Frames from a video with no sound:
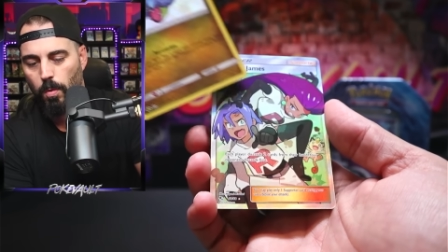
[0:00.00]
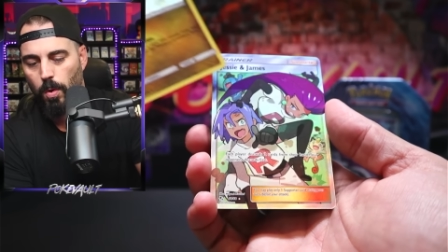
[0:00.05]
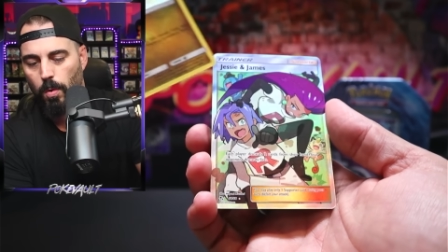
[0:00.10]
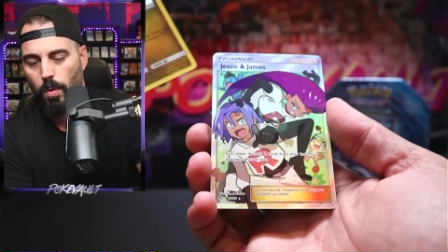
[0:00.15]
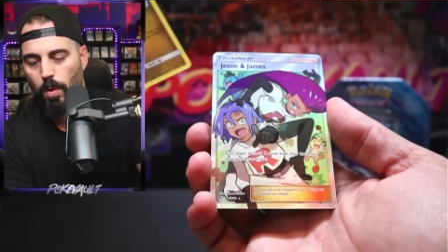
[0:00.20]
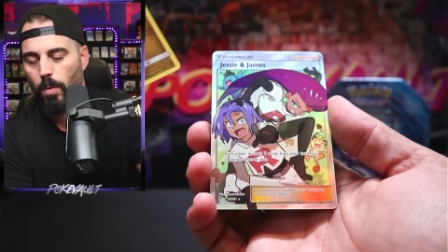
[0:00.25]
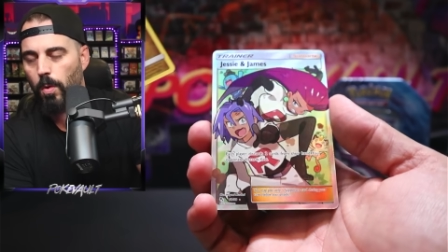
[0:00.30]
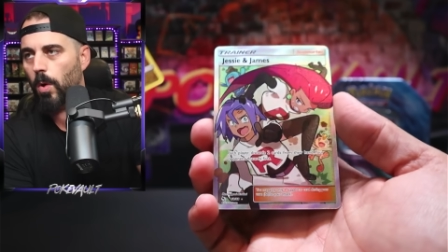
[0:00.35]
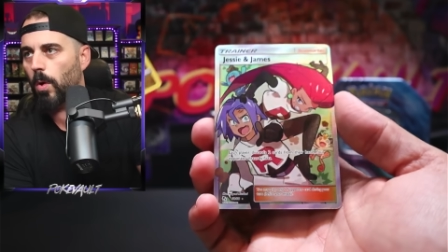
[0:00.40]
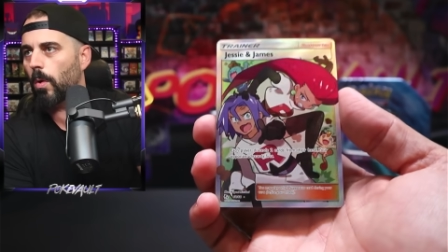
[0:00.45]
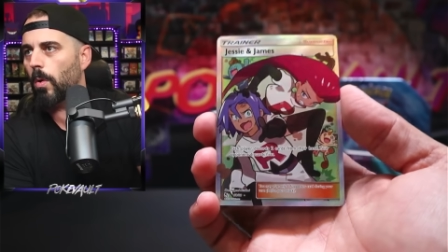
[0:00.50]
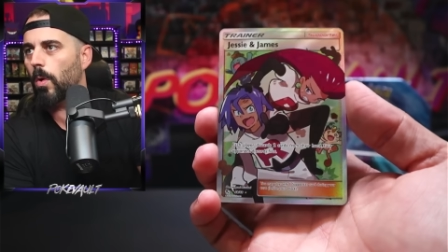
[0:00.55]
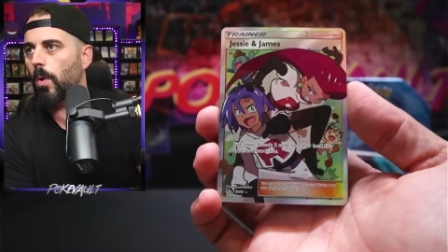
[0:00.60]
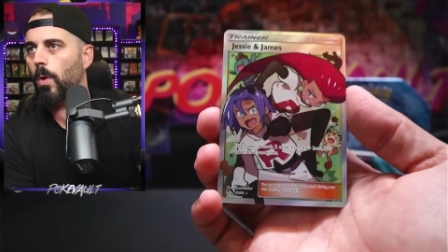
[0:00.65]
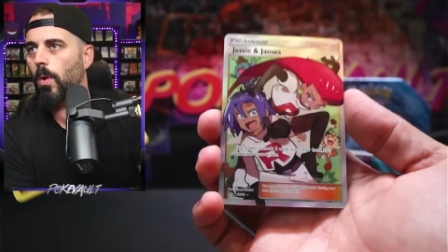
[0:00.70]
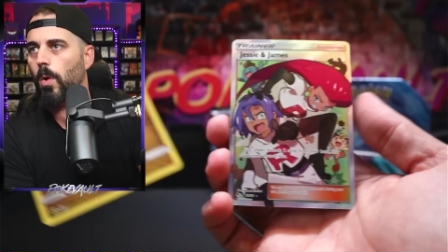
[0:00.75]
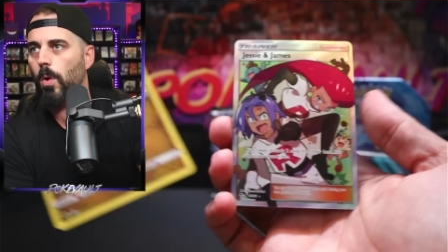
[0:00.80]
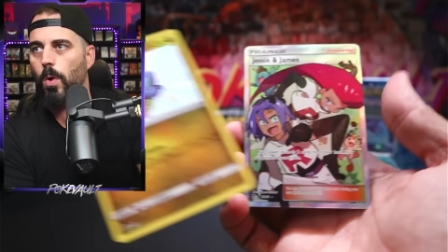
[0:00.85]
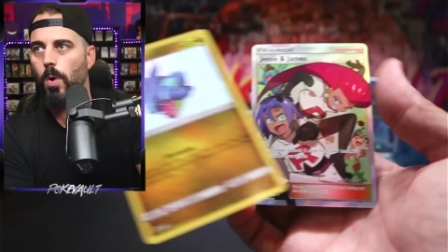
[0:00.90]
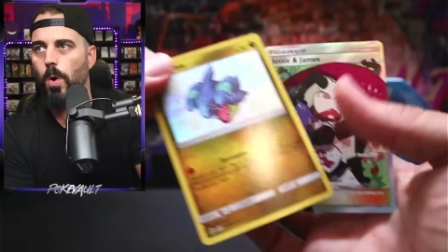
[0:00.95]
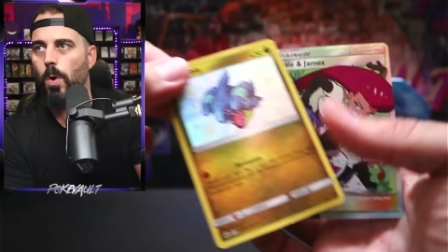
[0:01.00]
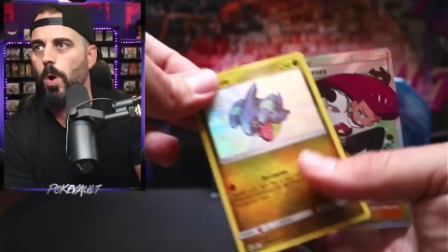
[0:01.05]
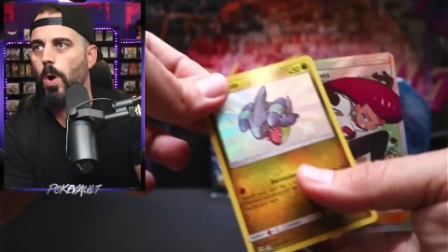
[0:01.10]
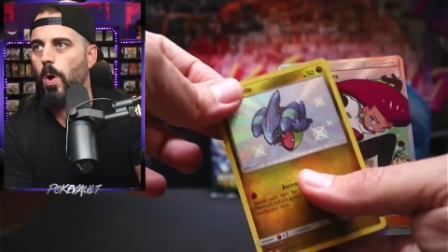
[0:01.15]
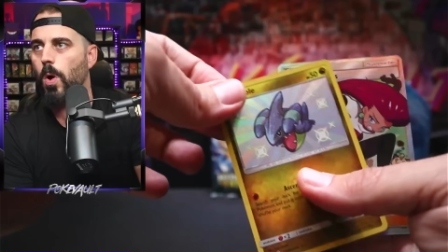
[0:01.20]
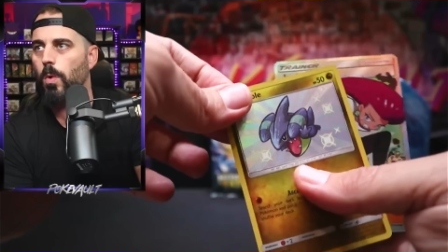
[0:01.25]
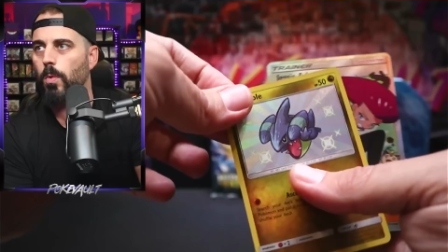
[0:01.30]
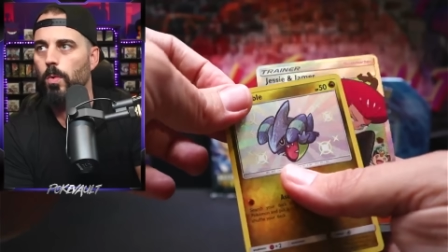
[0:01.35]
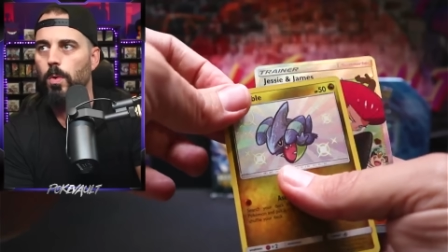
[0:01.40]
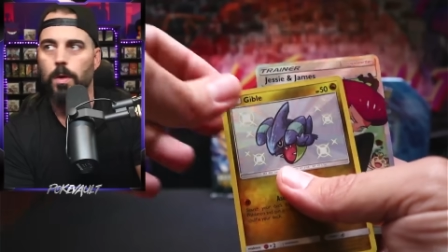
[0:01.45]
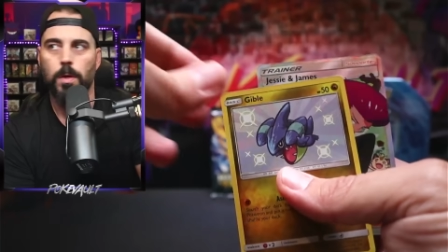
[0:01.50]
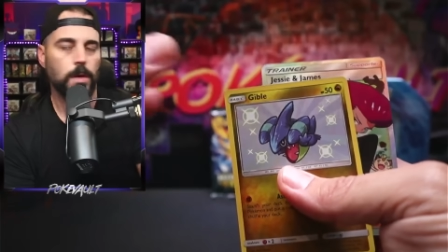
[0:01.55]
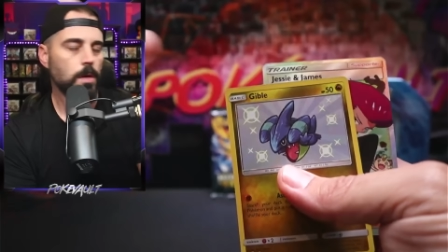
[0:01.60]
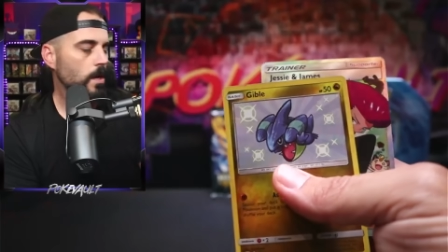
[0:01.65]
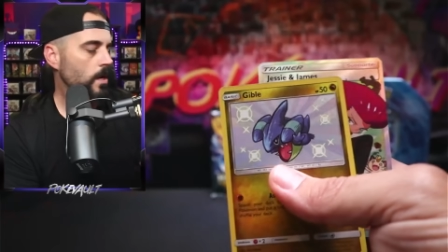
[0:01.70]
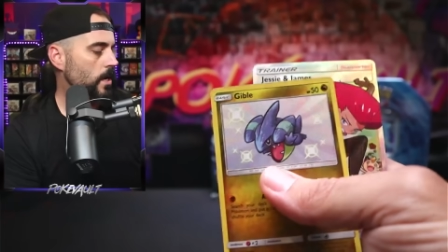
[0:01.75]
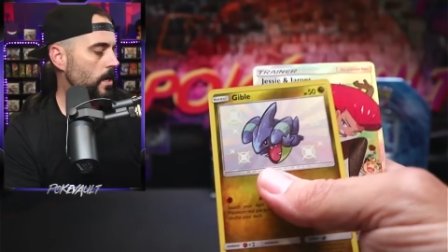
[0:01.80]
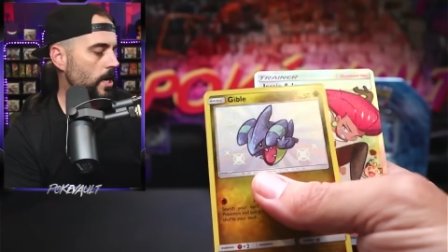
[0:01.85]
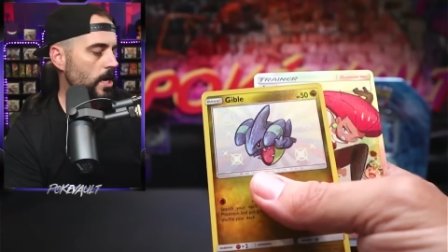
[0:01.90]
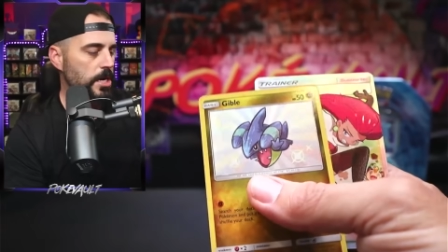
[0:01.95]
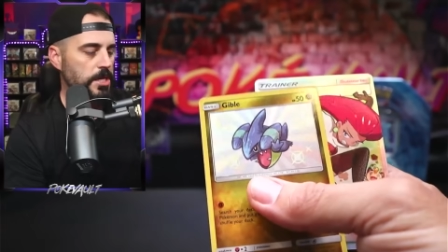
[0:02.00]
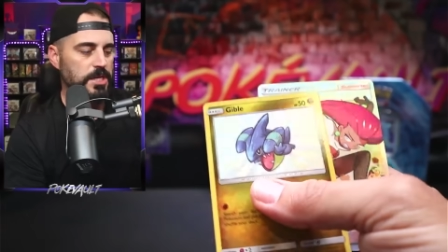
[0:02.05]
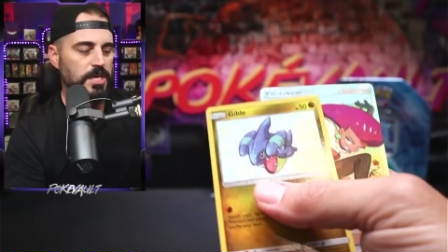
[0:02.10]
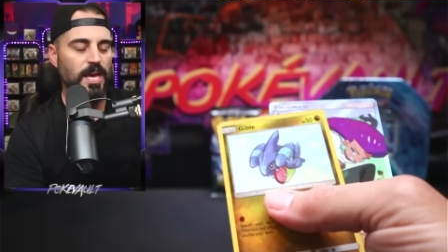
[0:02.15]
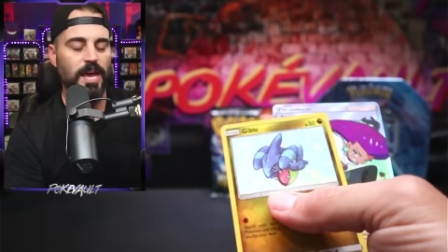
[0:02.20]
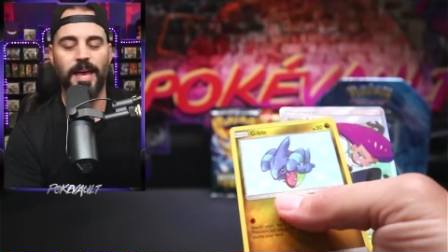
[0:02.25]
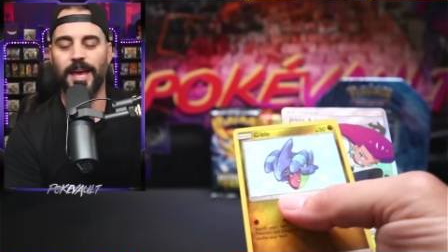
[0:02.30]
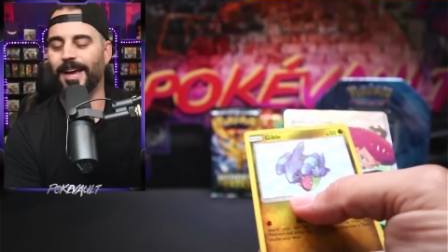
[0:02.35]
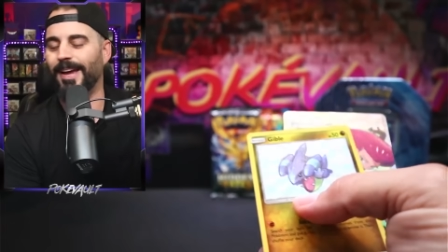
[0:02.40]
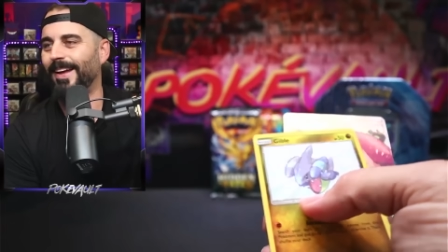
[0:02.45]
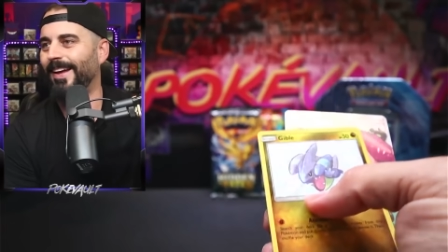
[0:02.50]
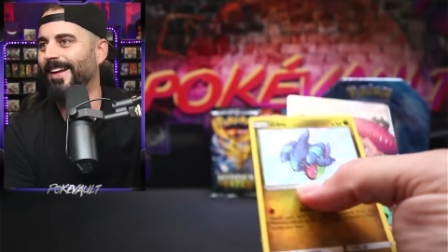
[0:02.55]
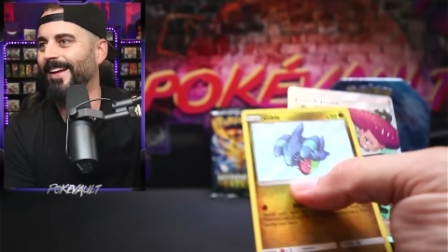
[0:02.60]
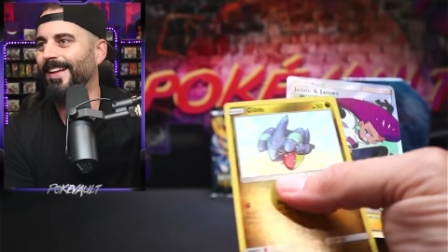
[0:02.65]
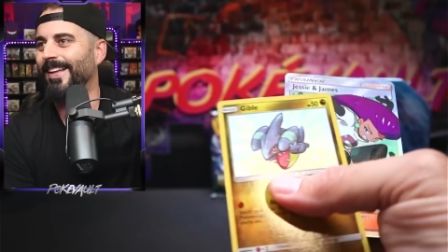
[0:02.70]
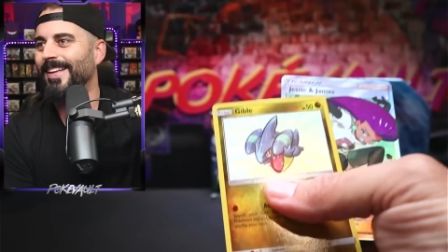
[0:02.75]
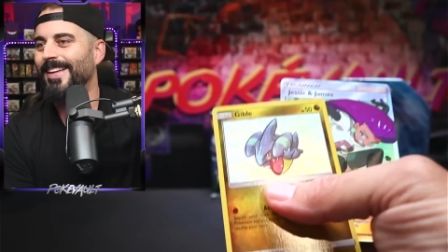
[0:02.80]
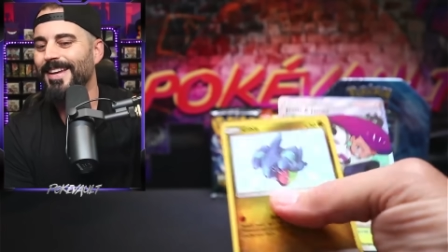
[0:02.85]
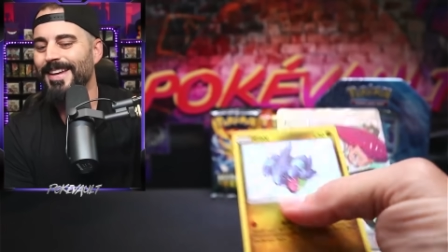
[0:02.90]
whoa, whoa, whoa, whoa.